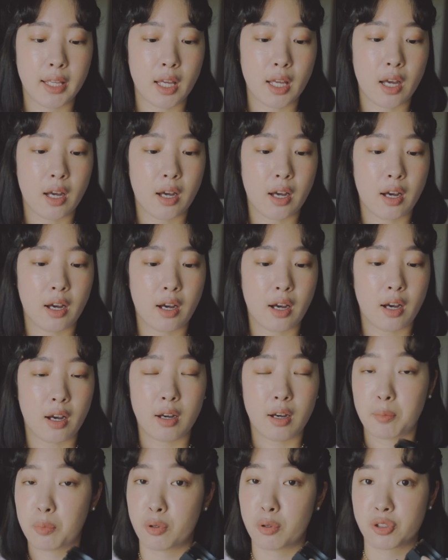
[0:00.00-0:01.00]

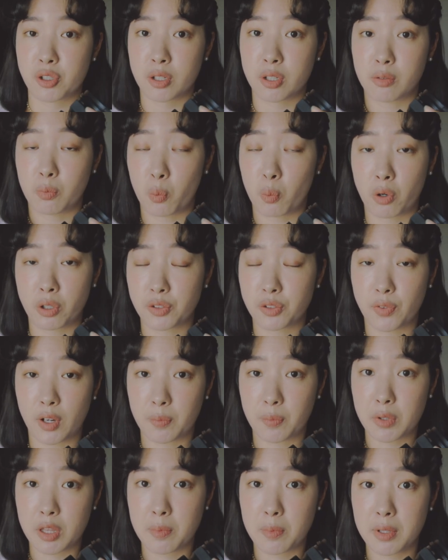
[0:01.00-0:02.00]
uh, portrait works
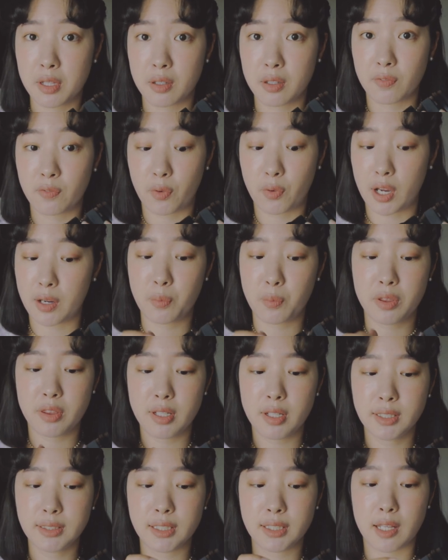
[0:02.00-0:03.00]
fine with it, fine with
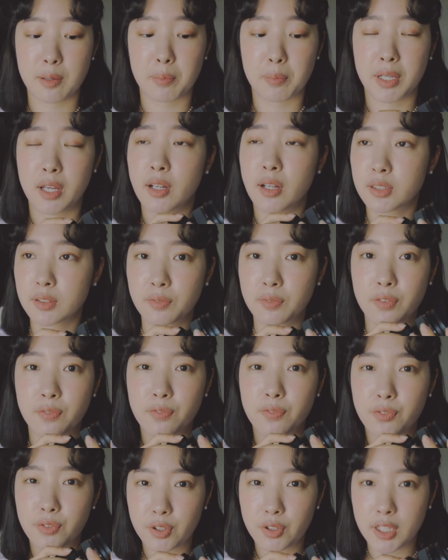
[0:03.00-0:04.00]
this. And because of the
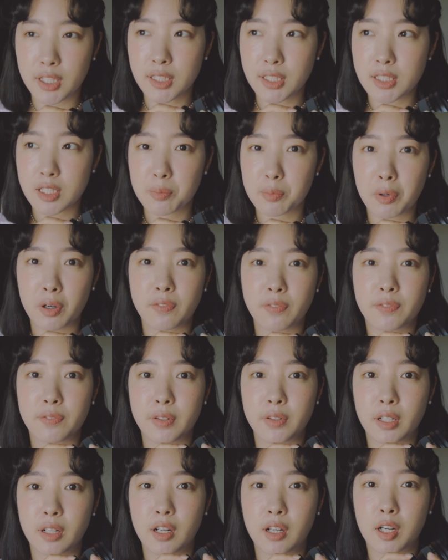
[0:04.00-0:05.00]
freedom of
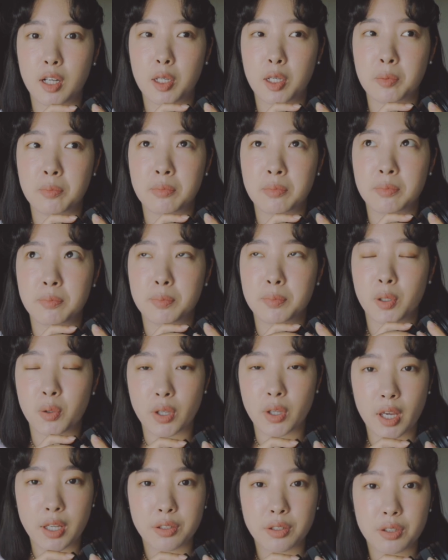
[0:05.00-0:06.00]
um,
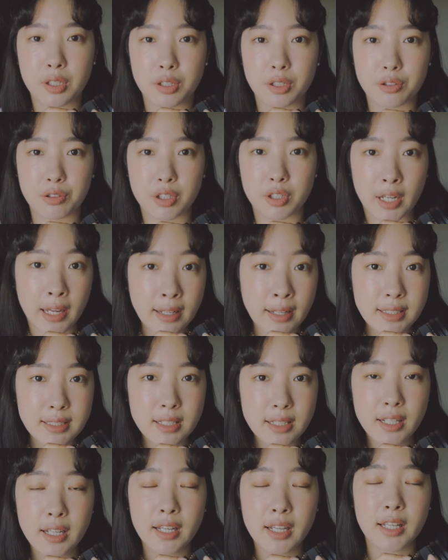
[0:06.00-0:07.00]
bokeh you can
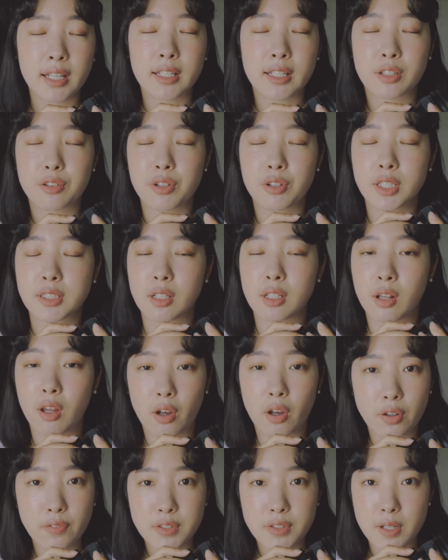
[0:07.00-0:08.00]
create, it creates a
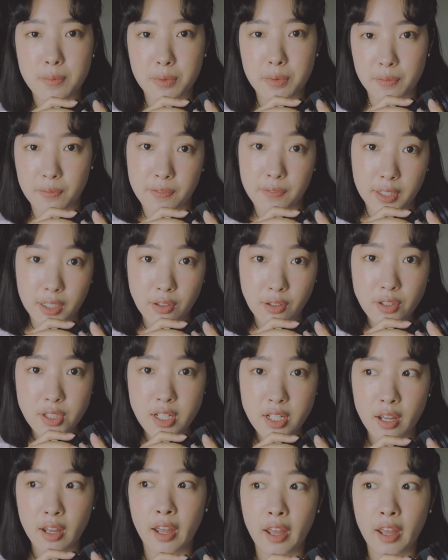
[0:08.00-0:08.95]
lot of depth of field.